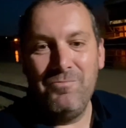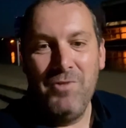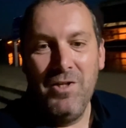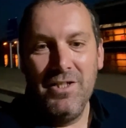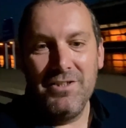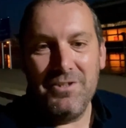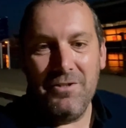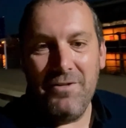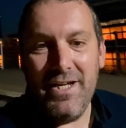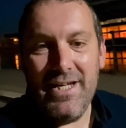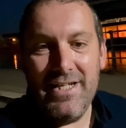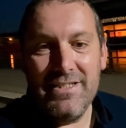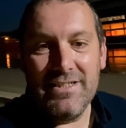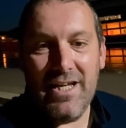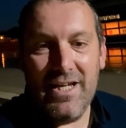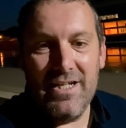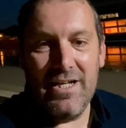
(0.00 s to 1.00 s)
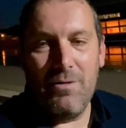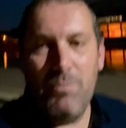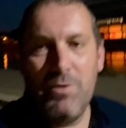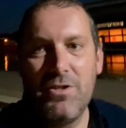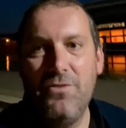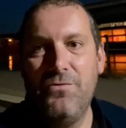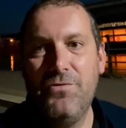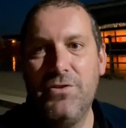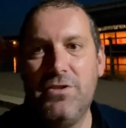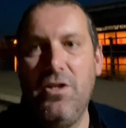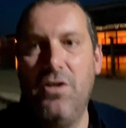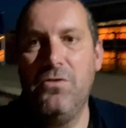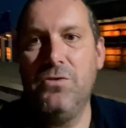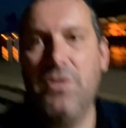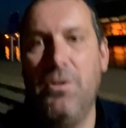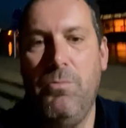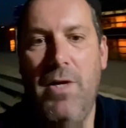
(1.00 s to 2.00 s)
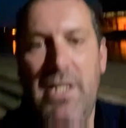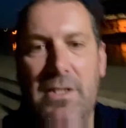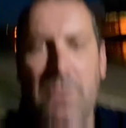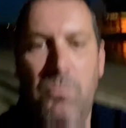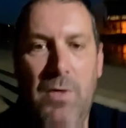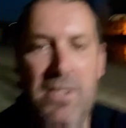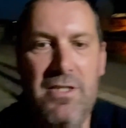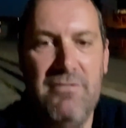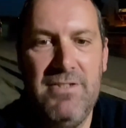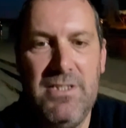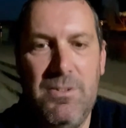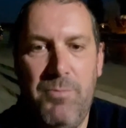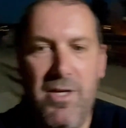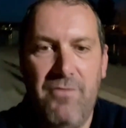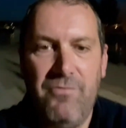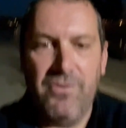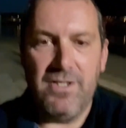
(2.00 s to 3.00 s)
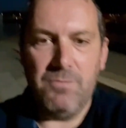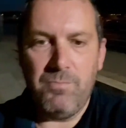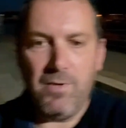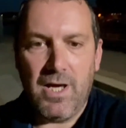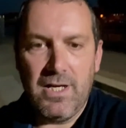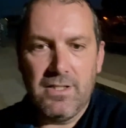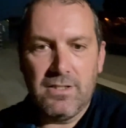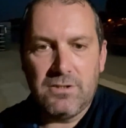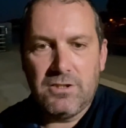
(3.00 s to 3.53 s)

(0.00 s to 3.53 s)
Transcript: So it is getting out of my comfort zone. So when there is a bit of feedback,